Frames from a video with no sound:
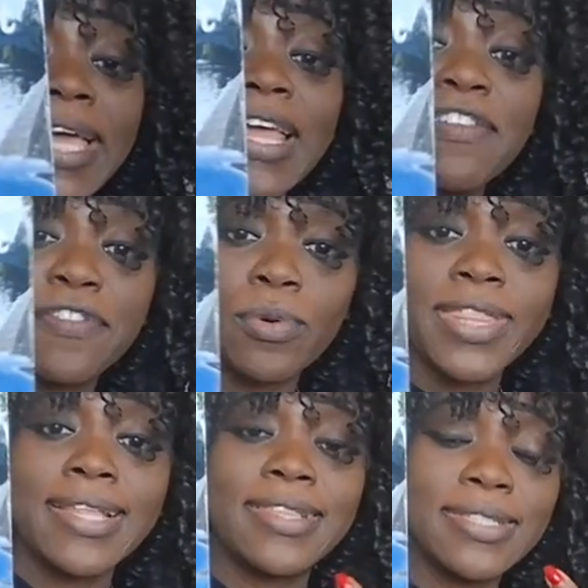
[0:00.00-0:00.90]
and I feel
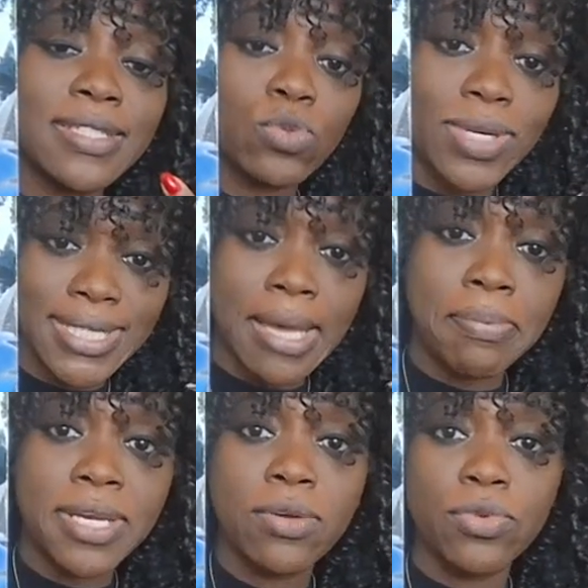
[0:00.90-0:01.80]
that this is what's
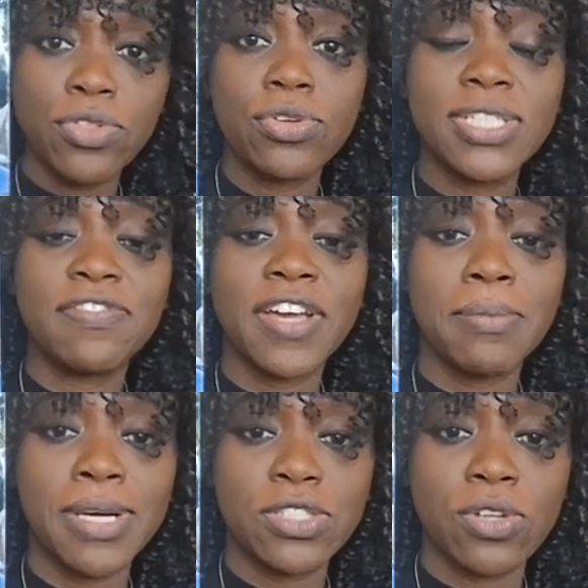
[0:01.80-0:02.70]
happening with your
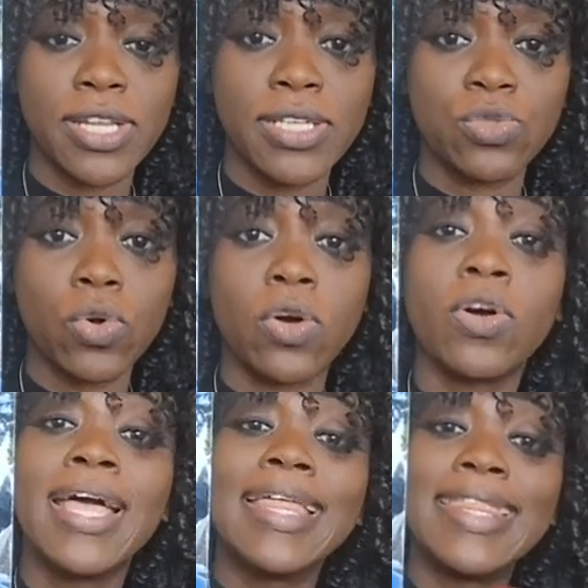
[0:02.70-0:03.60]
divine masculine as well.
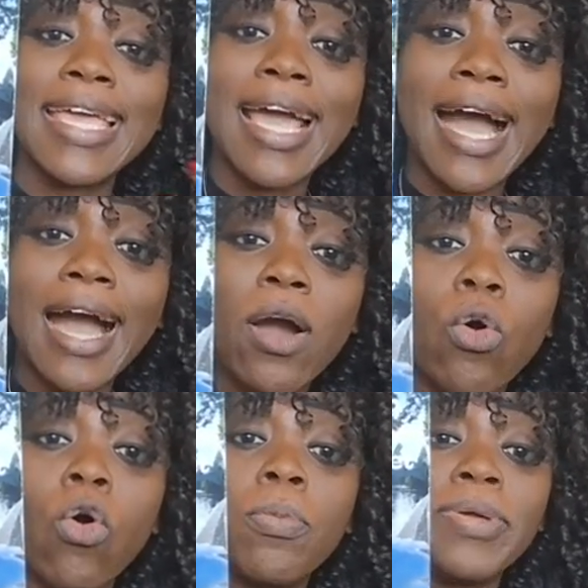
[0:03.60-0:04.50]
They are
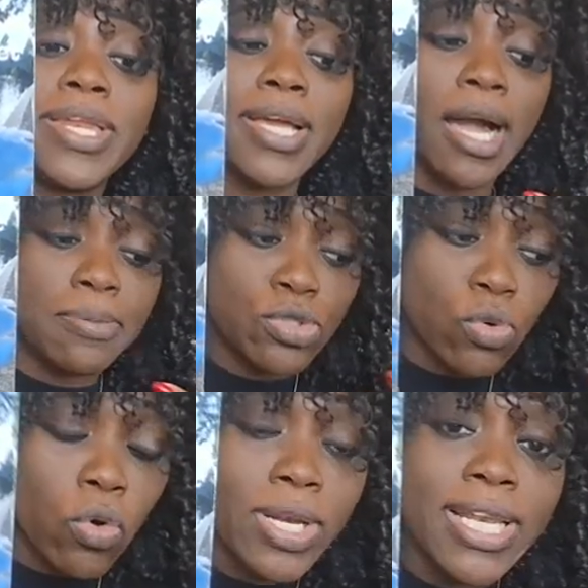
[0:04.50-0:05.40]
opening up to
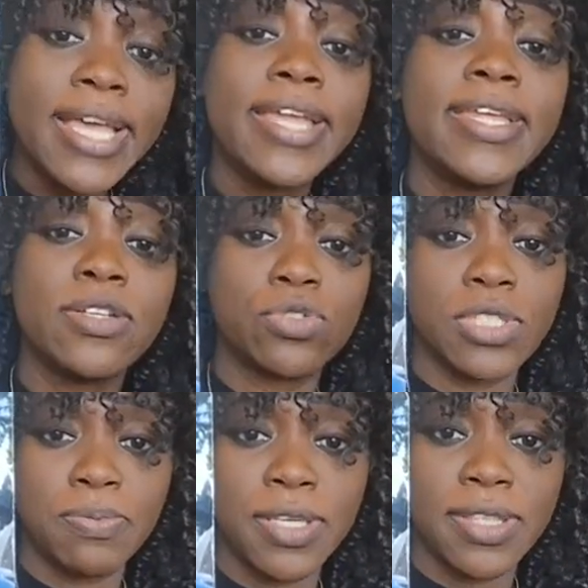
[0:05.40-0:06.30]
or learning to
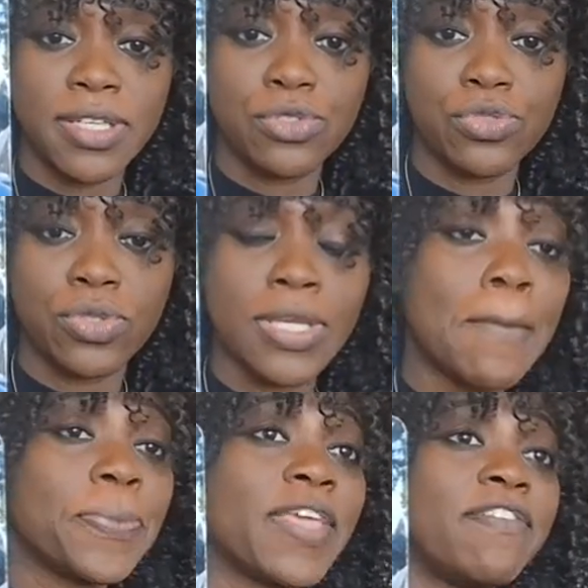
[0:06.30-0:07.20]
speak their truth.
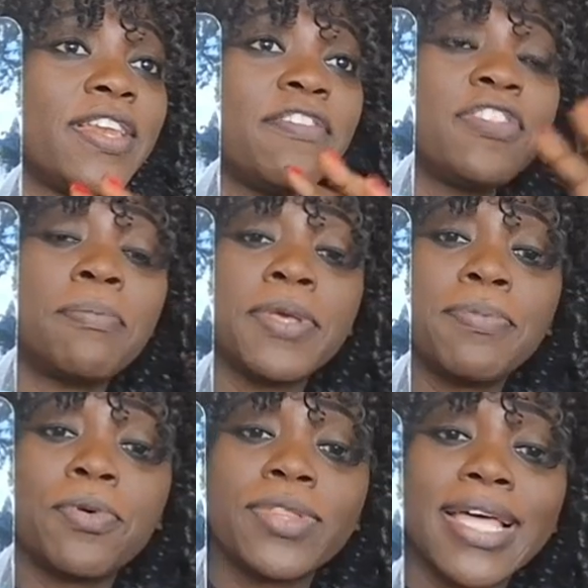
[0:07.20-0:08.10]
Even if the
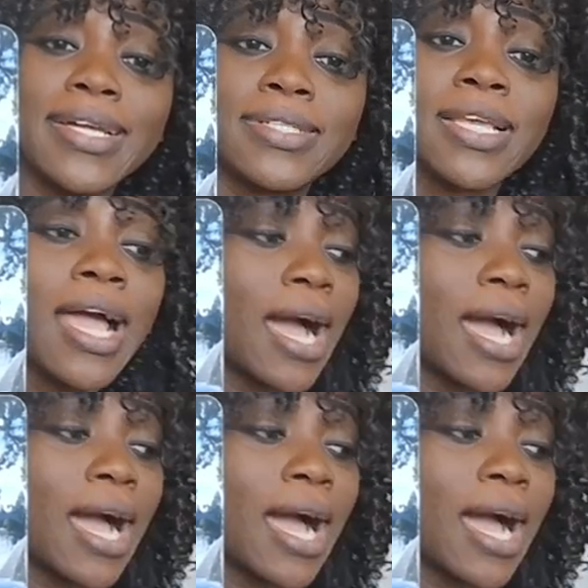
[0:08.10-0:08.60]
people that